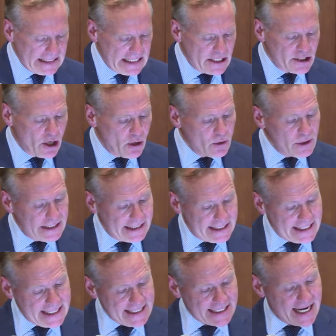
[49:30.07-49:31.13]
So in
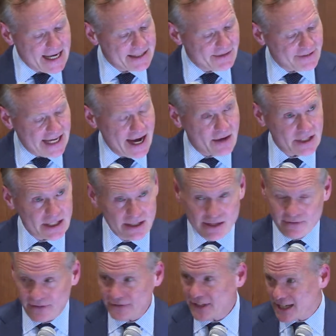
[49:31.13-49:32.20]
these kinds of counties, the
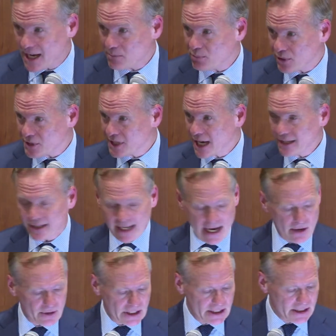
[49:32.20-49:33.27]
58%
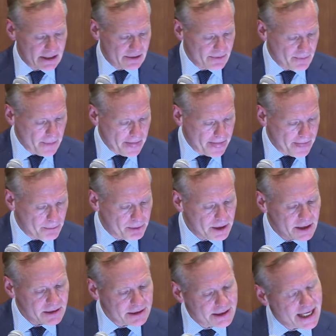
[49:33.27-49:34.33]
counties, the
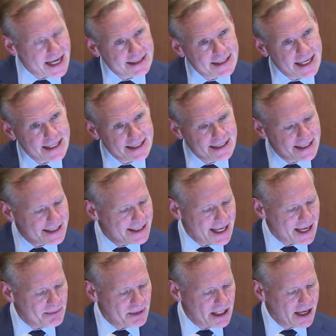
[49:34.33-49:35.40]
political contest doesn't
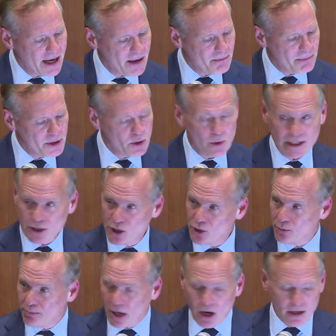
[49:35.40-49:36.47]
then become between two
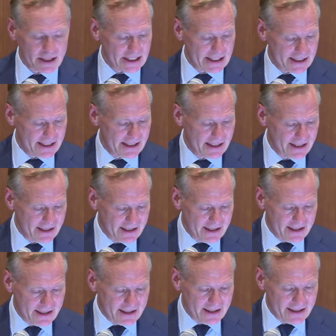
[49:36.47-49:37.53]
parties.
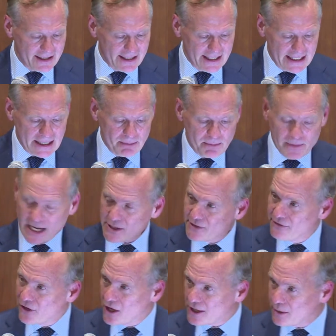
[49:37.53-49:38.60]
It gets
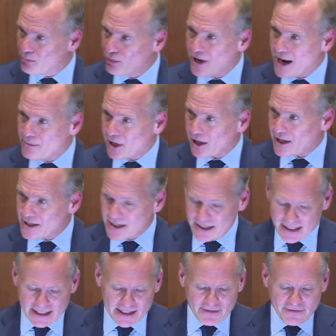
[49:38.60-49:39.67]
fought in primaries.
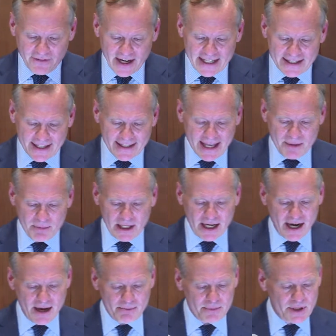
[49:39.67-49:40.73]
It's a fight that then
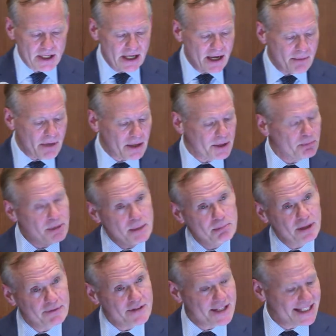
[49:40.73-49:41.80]
becomes among the people
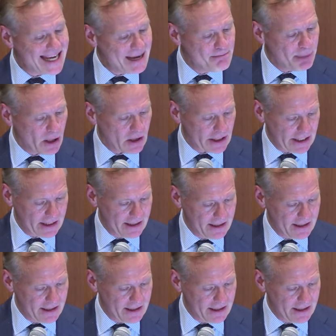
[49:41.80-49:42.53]
of the same party.